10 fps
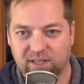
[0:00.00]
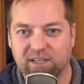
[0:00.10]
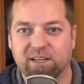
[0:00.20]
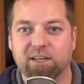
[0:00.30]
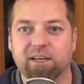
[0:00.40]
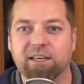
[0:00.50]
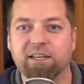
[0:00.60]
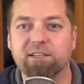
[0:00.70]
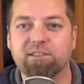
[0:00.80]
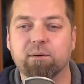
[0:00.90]
It
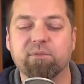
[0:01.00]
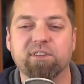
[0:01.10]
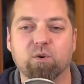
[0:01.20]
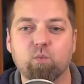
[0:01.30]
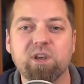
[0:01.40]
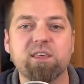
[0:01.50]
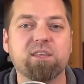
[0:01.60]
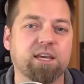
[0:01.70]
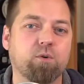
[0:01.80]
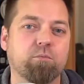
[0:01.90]
is something that we
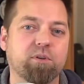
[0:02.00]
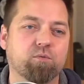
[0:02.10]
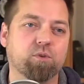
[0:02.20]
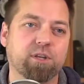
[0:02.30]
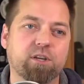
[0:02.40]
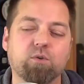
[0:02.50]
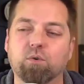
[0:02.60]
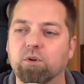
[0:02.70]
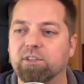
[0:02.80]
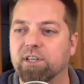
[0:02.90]
think would be really
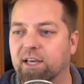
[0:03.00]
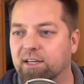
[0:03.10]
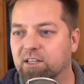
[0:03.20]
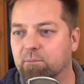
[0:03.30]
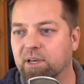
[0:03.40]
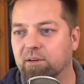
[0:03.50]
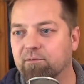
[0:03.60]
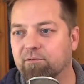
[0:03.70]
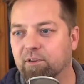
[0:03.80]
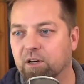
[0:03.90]
cool to add to the main
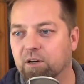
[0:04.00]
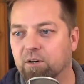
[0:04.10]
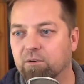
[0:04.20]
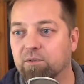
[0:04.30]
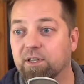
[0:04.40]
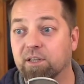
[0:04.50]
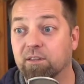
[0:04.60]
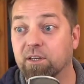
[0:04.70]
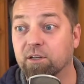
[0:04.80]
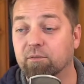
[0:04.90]
flow in
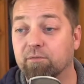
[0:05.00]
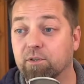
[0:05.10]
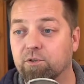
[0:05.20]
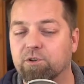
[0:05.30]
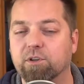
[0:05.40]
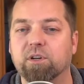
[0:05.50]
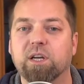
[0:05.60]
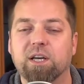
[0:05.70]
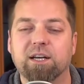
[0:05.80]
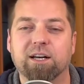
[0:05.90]
the near future.
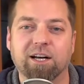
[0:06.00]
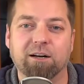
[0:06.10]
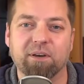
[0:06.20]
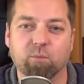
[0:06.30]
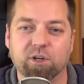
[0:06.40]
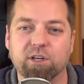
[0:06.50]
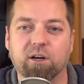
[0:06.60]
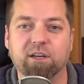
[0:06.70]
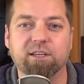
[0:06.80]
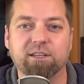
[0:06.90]
And we're
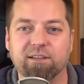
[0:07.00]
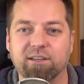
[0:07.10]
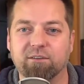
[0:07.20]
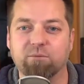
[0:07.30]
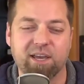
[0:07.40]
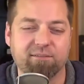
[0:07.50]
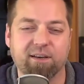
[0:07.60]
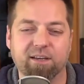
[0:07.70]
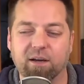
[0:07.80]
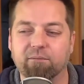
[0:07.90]
talking, and we have
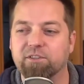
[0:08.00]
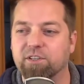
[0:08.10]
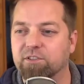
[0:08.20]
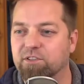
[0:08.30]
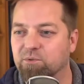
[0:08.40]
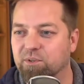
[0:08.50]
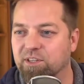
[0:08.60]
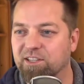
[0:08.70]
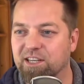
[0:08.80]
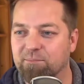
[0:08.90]
had conversations with
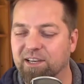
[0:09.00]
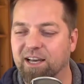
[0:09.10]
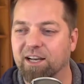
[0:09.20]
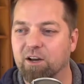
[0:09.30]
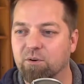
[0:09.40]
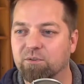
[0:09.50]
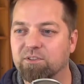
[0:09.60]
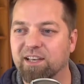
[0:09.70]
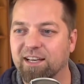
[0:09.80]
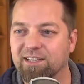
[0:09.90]
the team that kind of owns that to